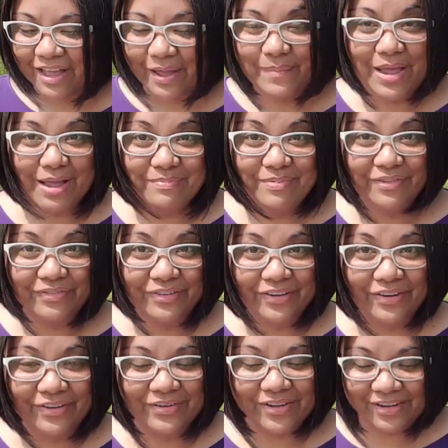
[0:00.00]
I'm happy for
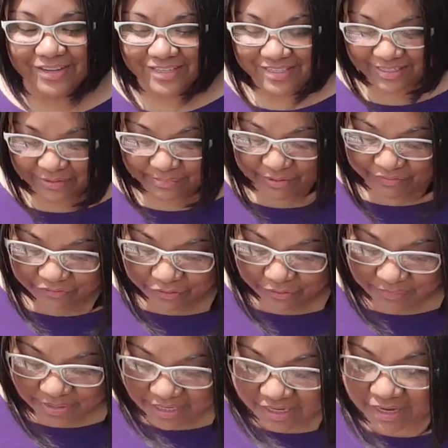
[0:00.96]
you, honestly. But for
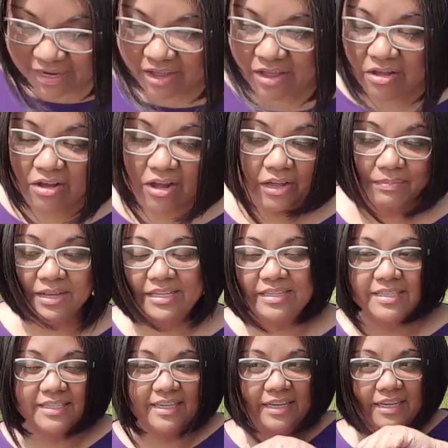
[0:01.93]
me, on my
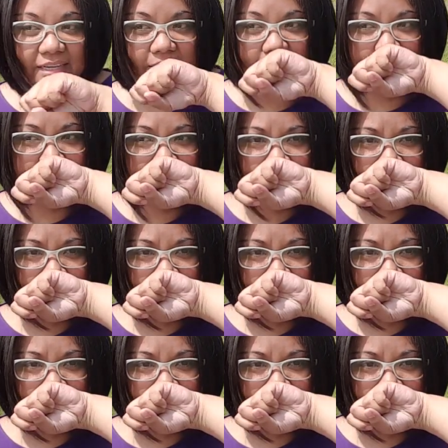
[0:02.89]
skin,